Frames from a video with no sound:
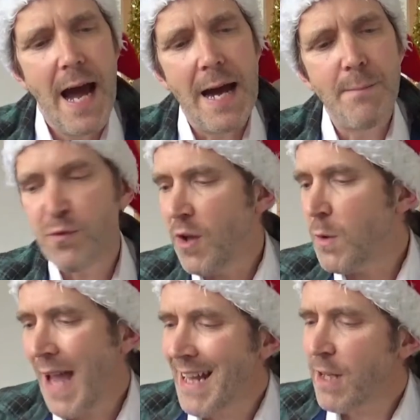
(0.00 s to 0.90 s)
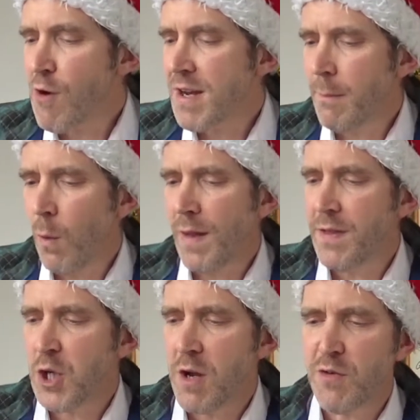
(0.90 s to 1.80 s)
So category number 1
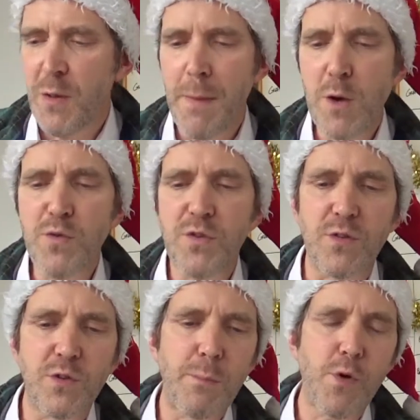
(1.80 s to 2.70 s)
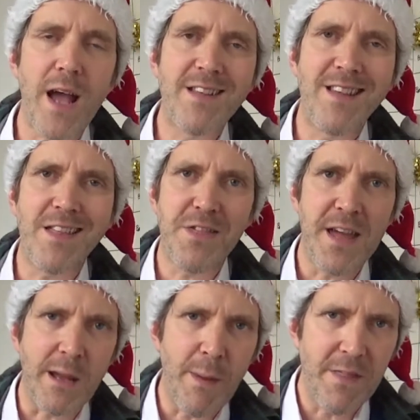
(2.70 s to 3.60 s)
this year is the most surprising
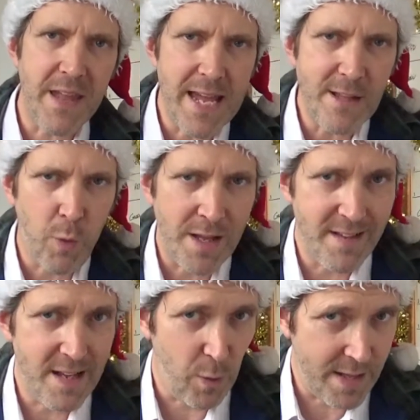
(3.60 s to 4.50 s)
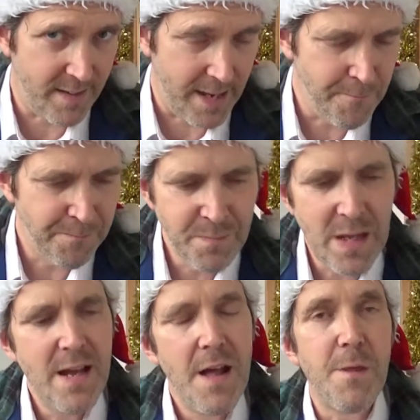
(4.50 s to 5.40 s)
thing about the year 2020.
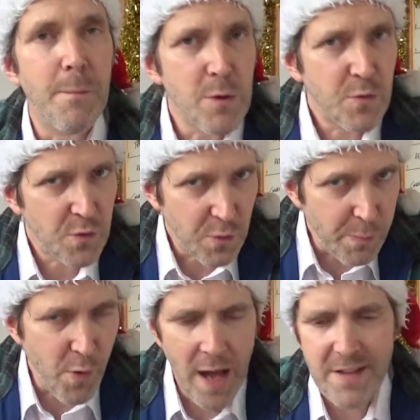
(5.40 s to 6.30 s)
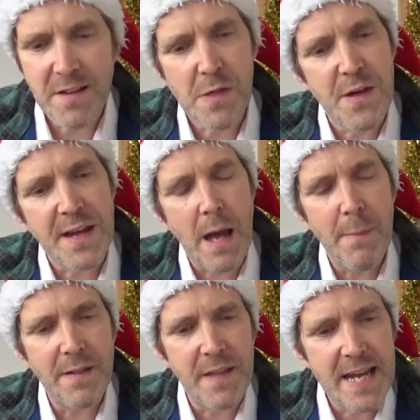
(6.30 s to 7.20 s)
The most surprising thing
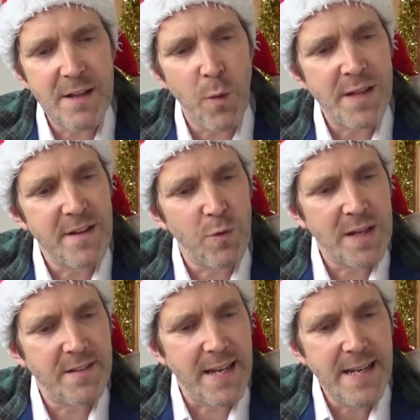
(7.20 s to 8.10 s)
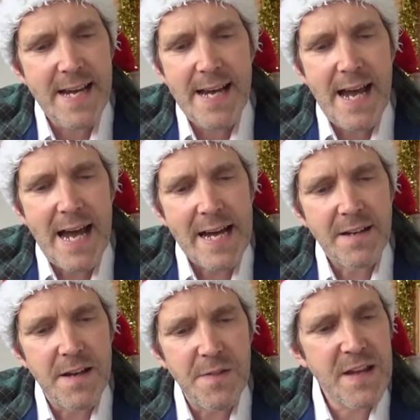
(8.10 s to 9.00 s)
about the year 2020,
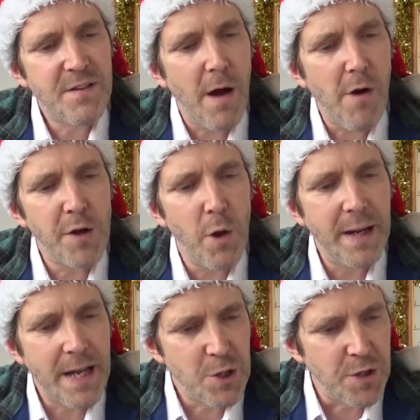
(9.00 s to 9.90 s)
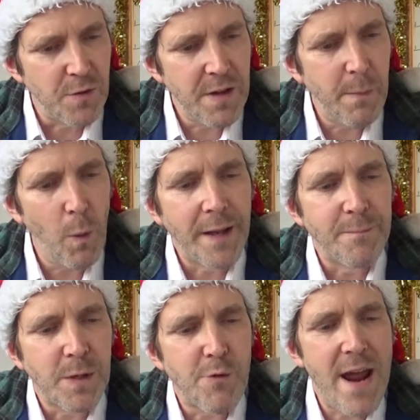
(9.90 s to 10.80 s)
and these are our nominations. Number
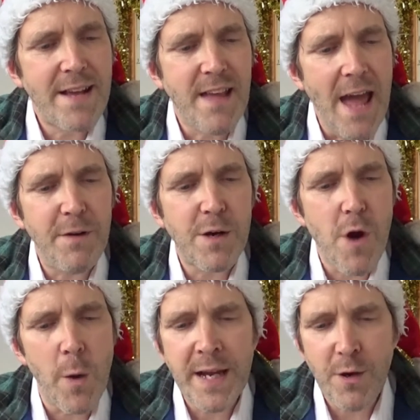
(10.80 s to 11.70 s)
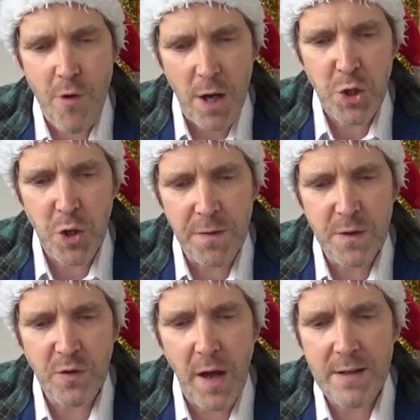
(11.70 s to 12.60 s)
1, Greg's ever-growing crush on the
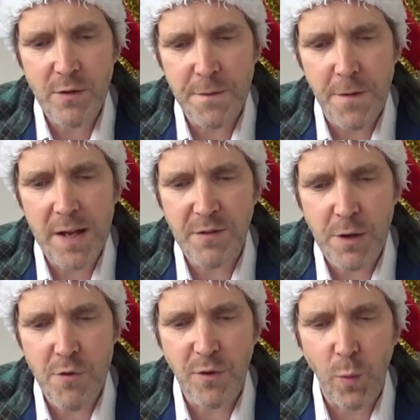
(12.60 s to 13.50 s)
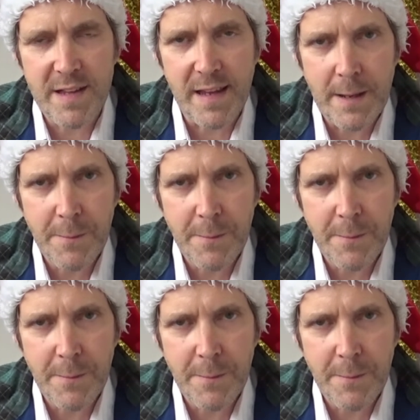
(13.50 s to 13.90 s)
science advisor Chris Whitty.